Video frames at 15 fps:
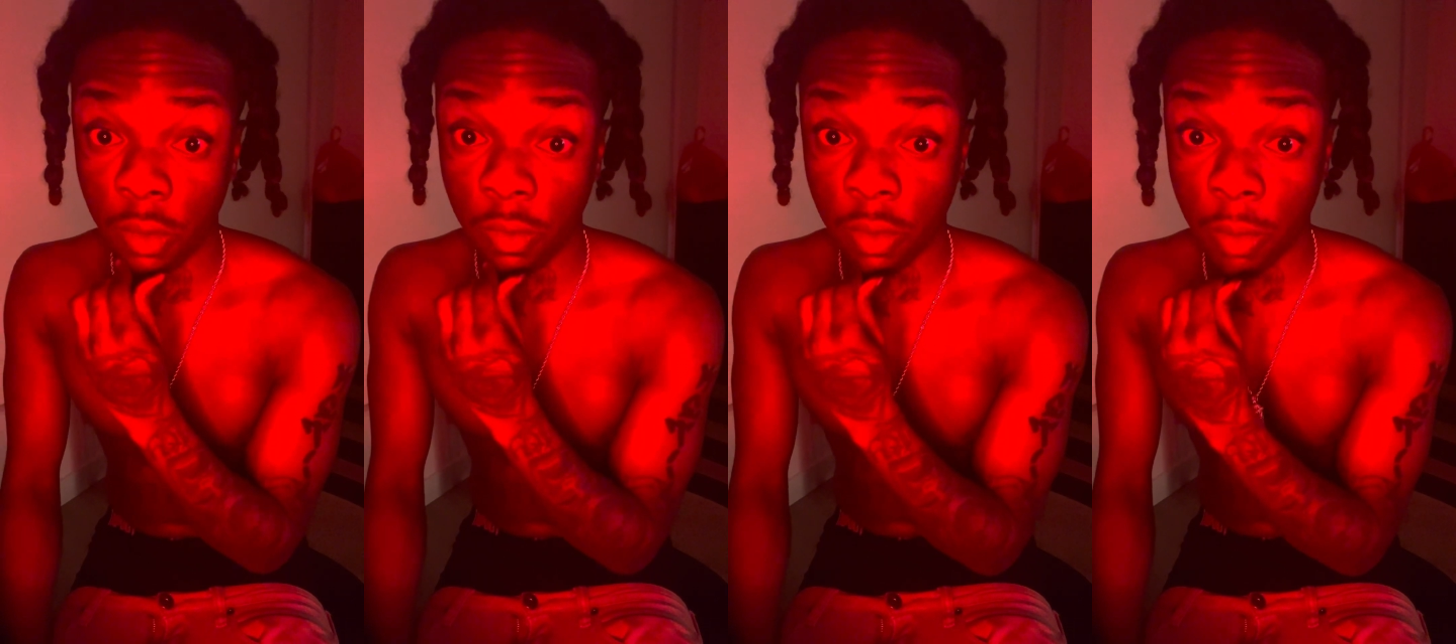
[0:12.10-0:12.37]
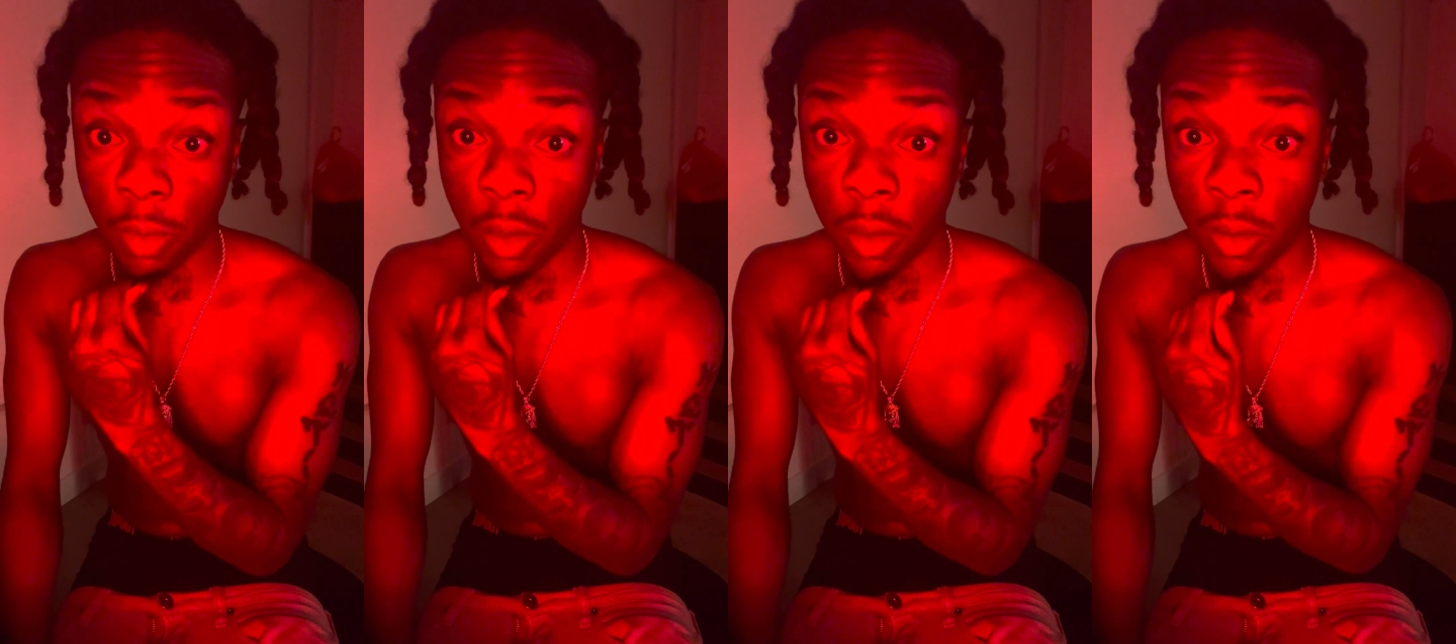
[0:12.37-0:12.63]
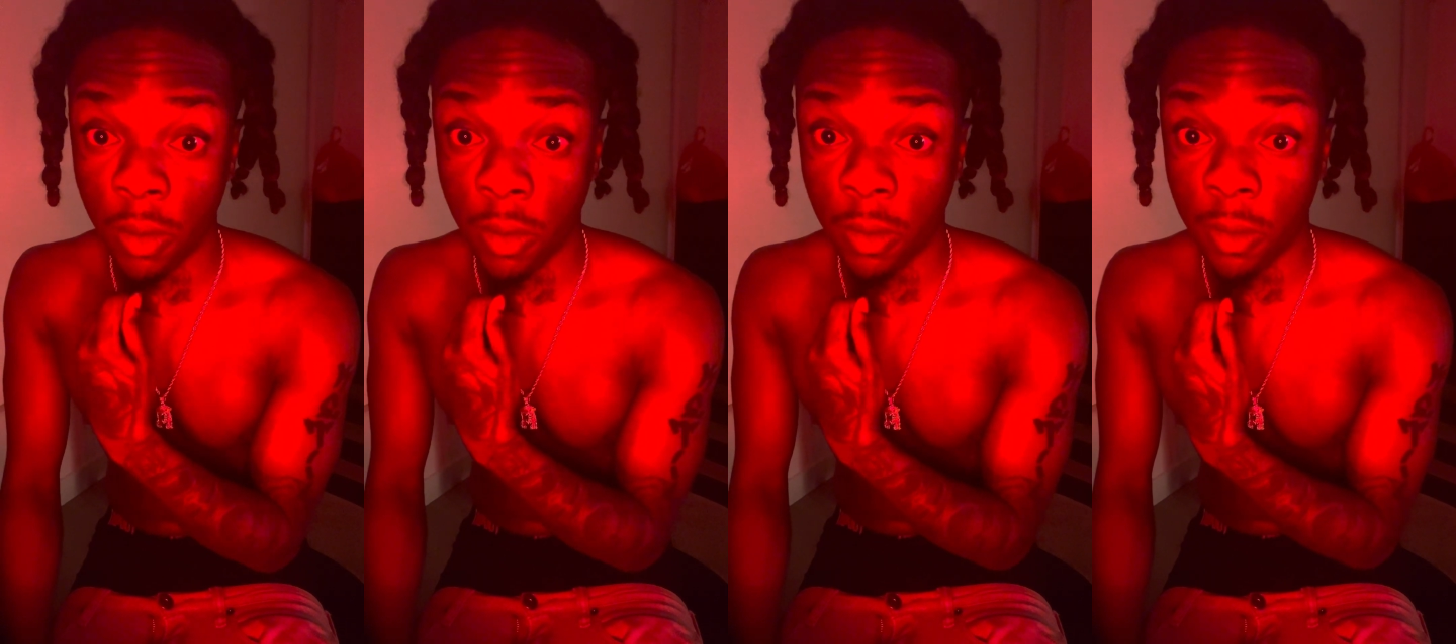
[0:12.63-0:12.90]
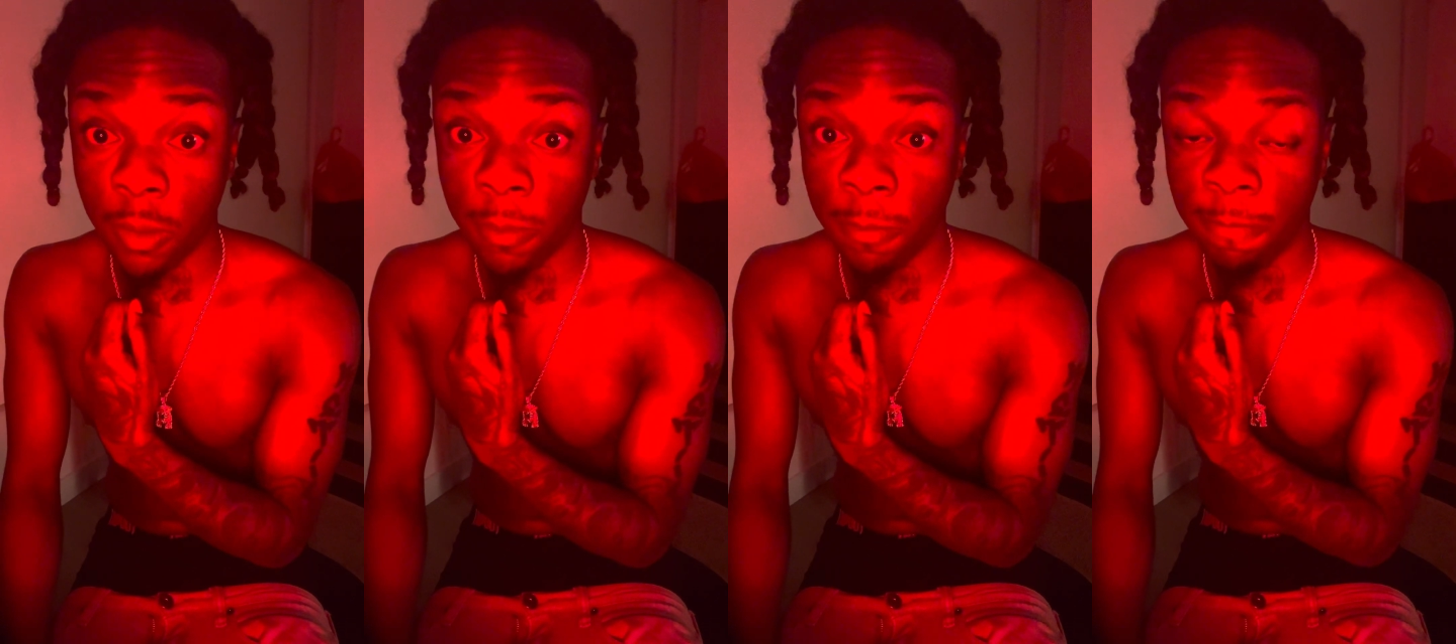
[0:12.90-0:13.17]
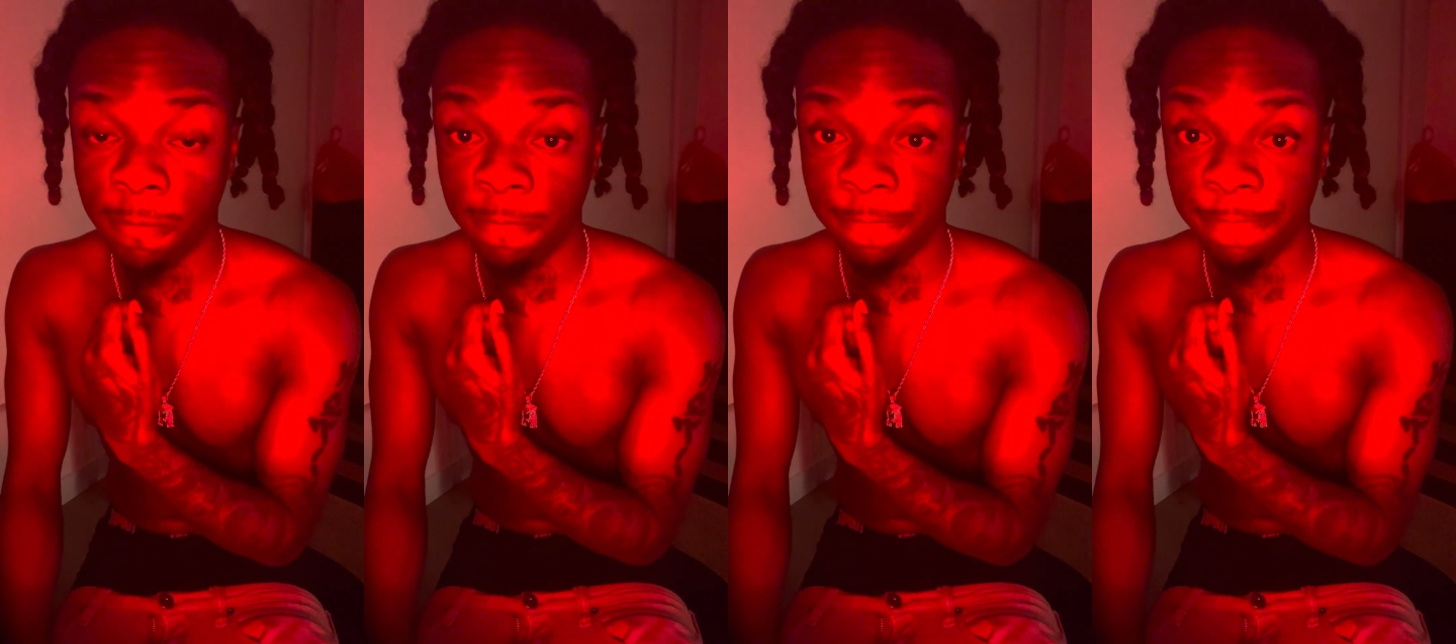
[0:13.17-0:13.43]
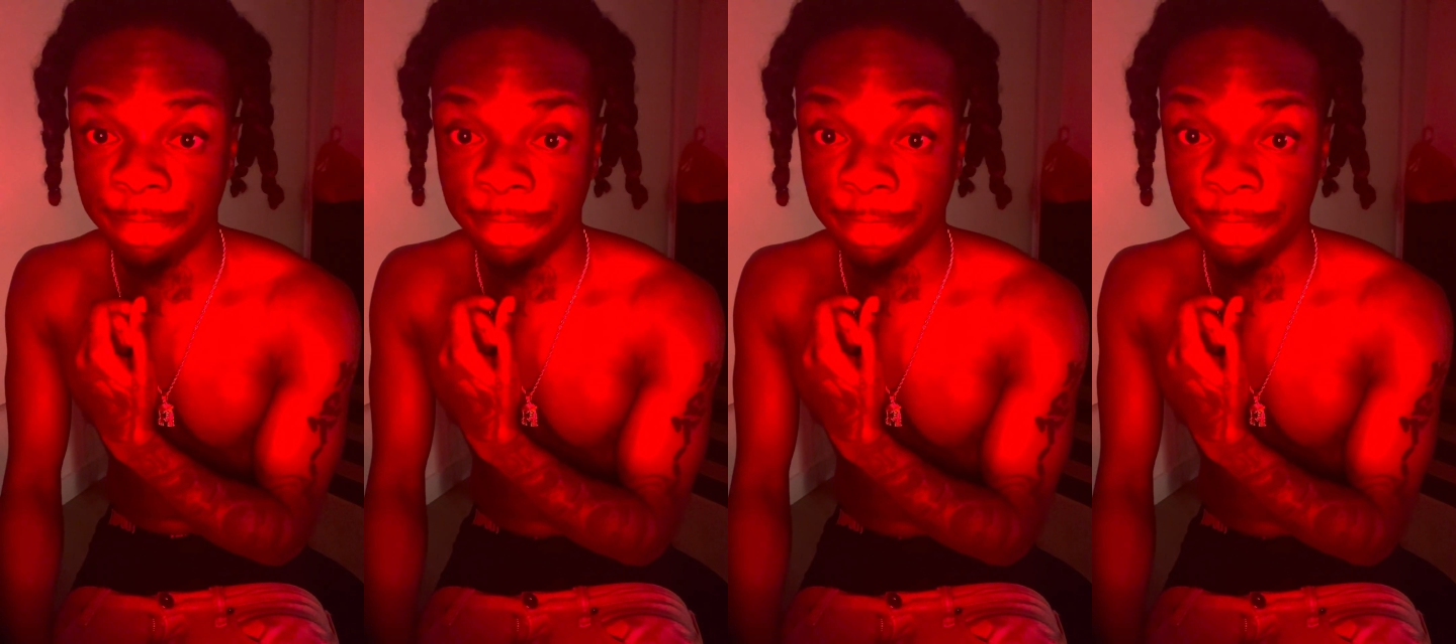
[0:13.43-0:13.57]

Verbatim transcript: from, um,